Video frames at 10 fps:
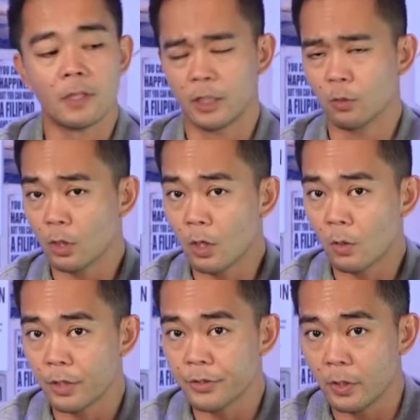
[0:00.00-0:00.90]
It will
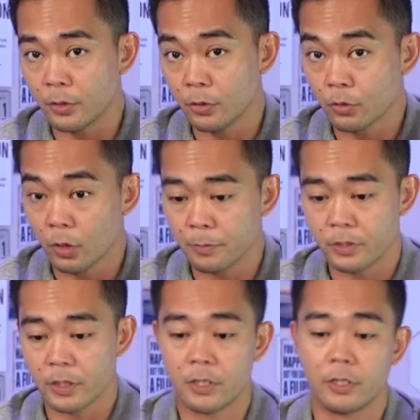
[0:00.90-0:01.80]
go on to a neutral
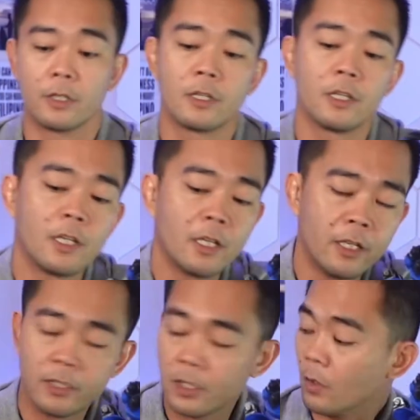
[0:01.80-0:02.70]
position.
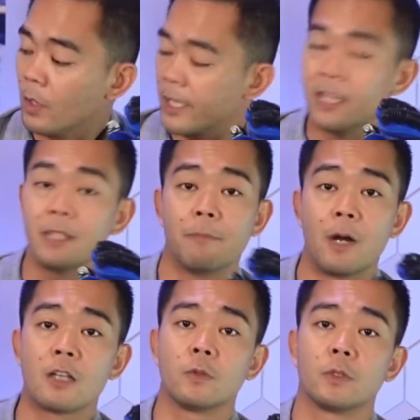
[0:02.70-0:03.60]
So again, the
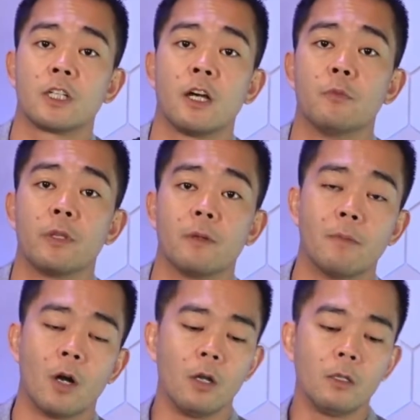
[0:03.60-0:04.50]
box would come with a
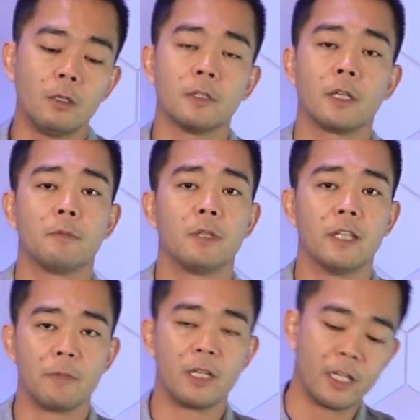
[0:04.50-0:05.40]
ball.
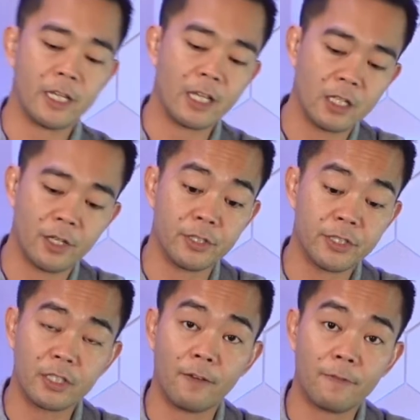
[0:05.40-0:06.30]
Let me get other
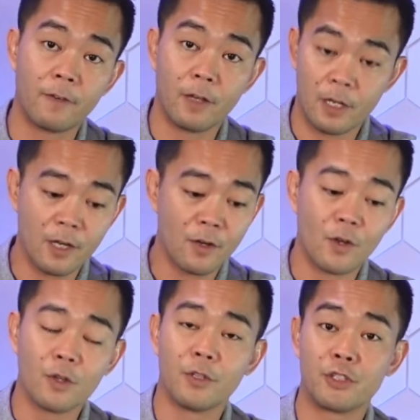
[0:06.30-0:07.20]
stuff
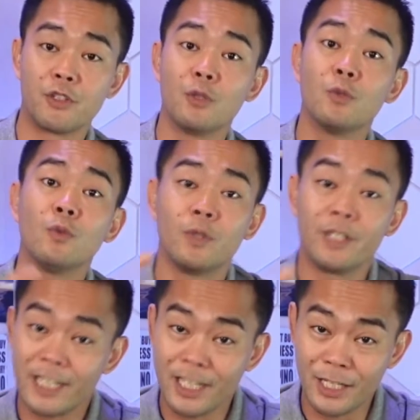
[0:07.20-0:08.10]
that you
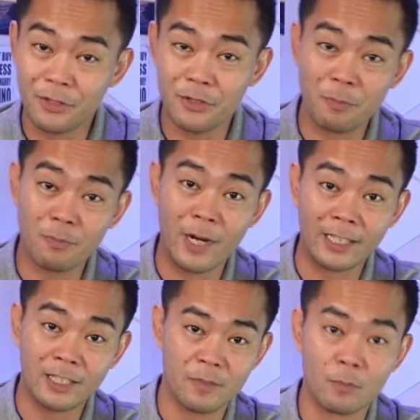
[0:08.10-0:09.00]
need to
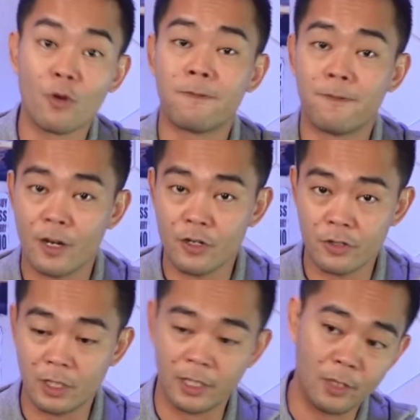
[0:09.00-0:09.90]
practice more
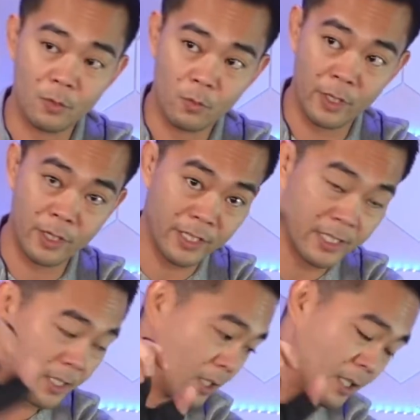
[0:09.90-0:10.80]
functionally with
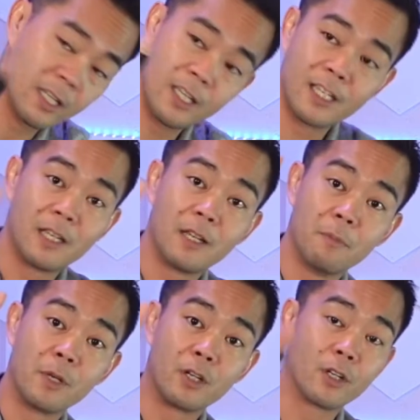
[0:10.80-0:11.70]
this
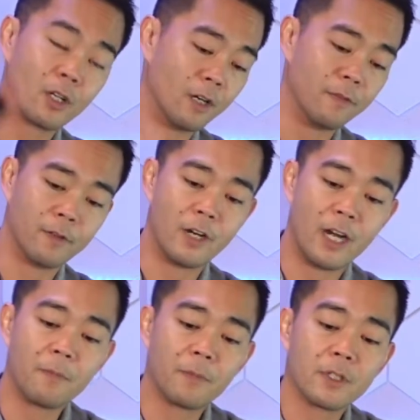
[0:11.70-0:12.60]
mirror glove, all
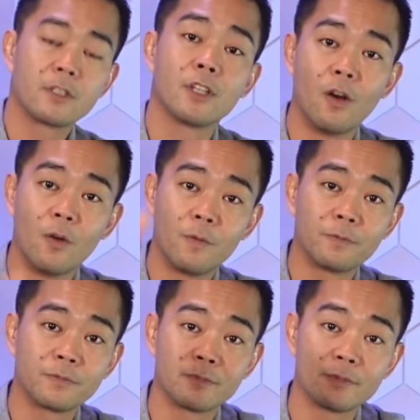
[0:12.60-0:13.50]
right? So
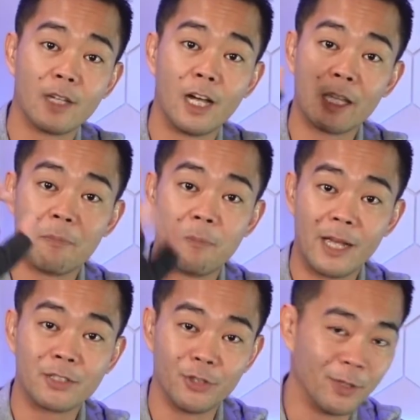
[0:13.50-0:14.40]
I'll get
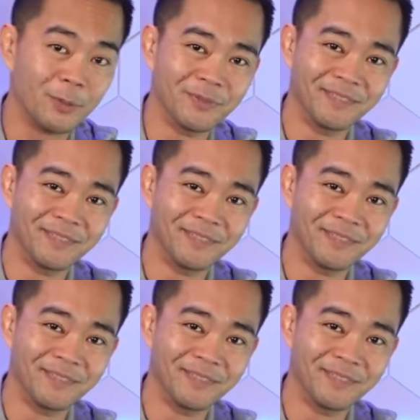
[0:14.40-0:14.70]
back to you.